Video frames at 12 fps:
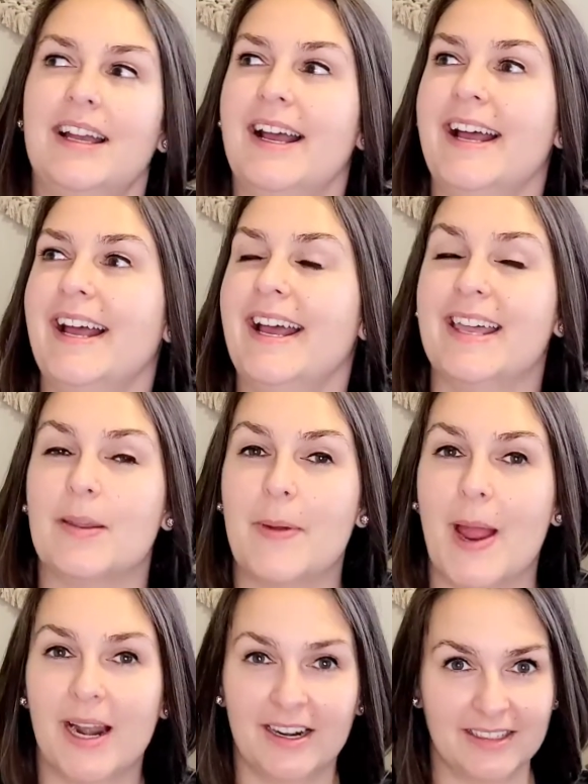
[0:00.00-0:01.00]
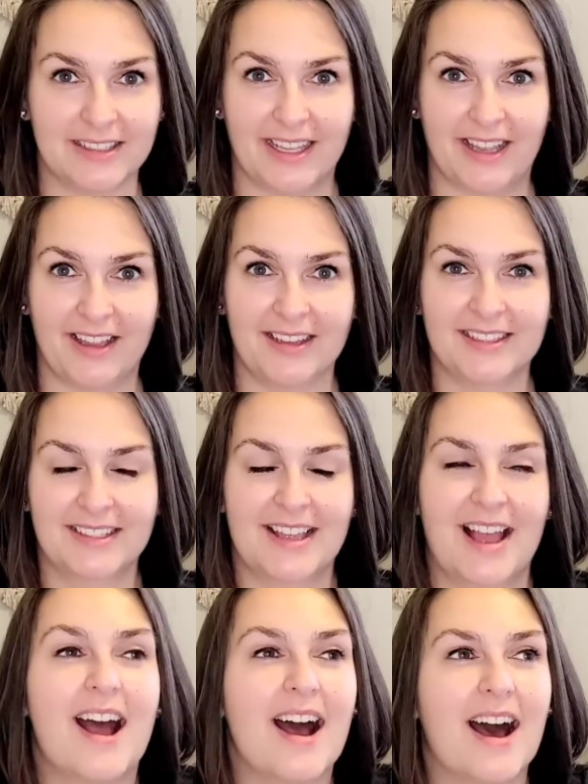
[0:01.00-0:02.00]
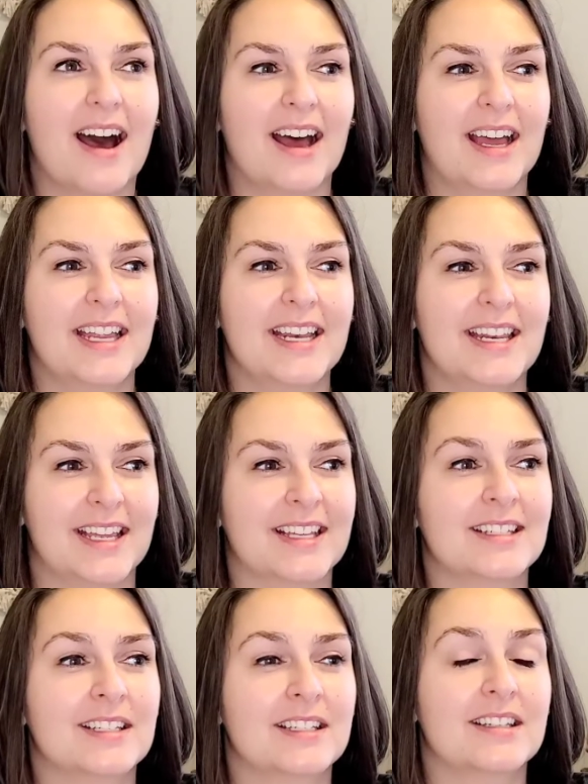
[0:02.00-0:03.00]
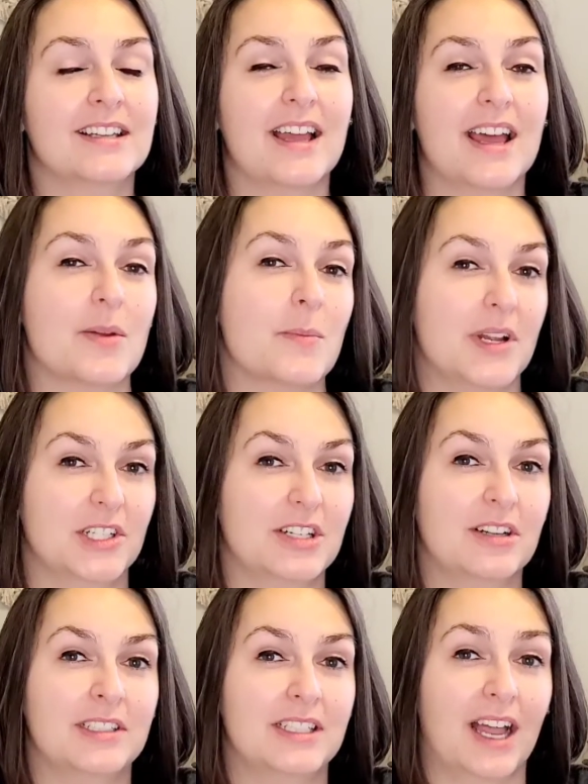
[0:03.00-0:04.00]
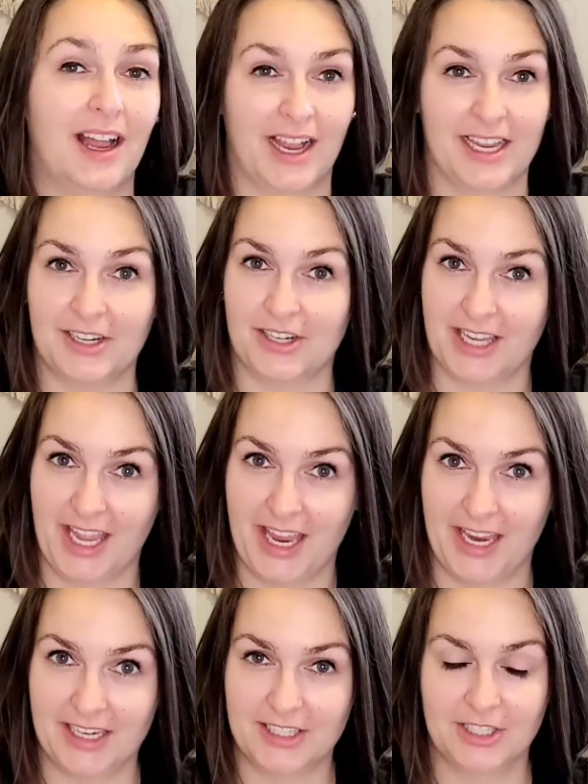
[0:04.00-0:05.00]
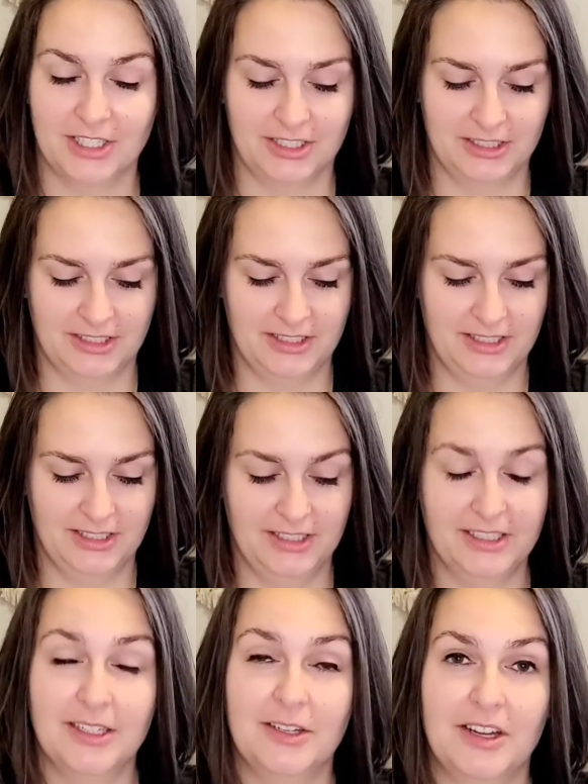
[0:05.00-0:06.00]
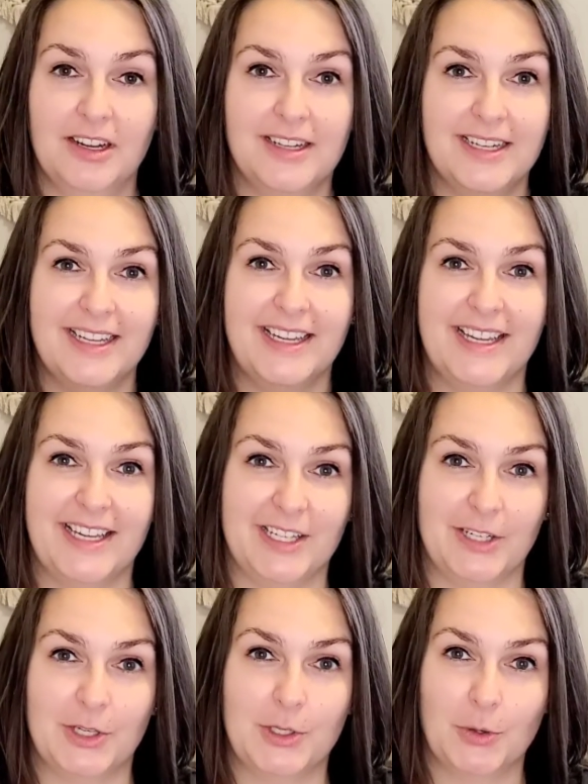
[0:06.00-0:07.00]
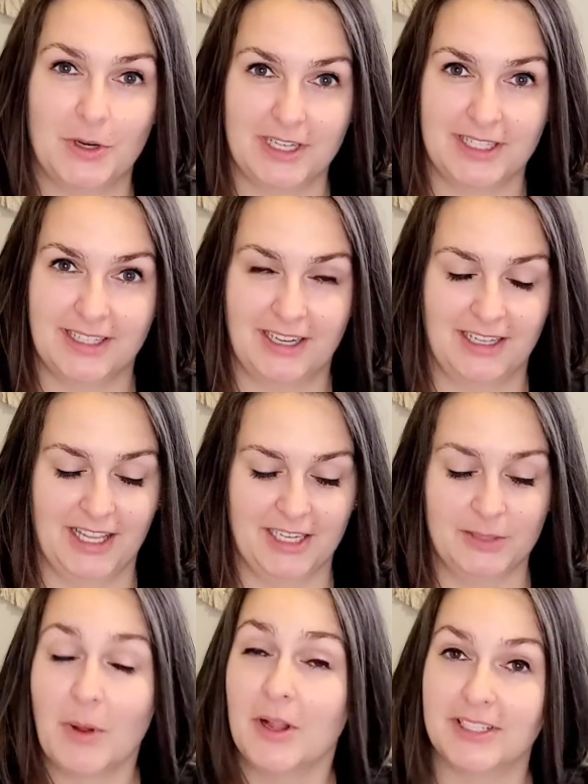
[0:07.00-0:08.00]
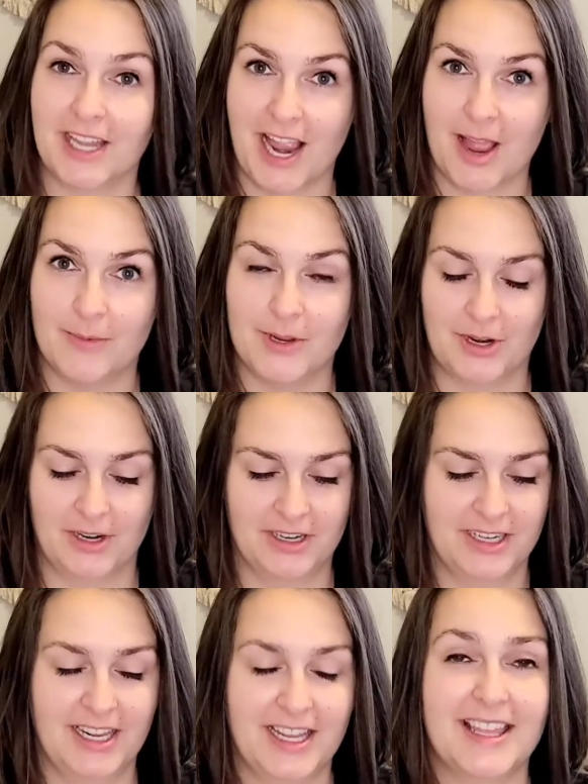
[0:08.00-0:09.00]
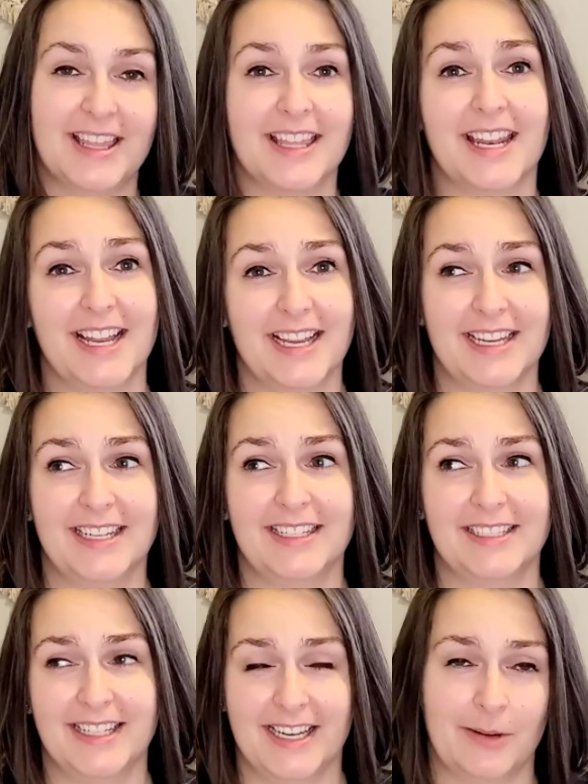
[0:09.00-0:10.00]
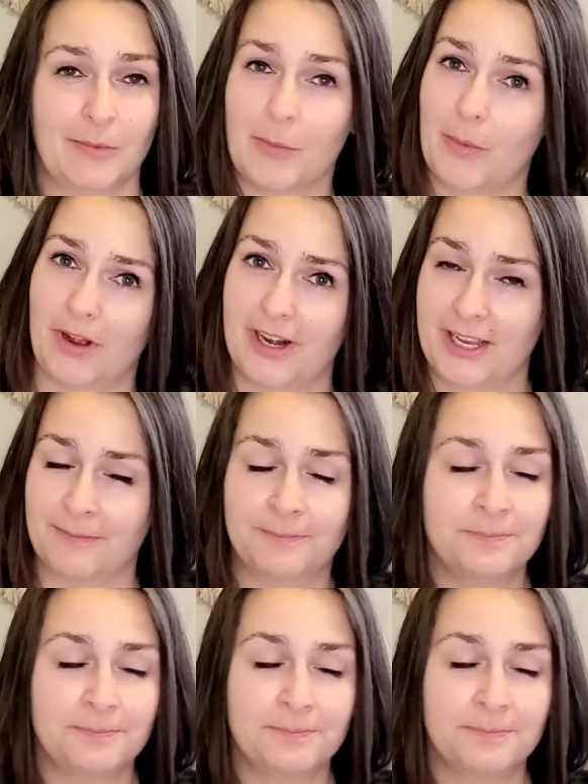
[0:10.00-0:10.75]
And apparently I knit at a much tighter gauge in short or like small diameter than I did in the body.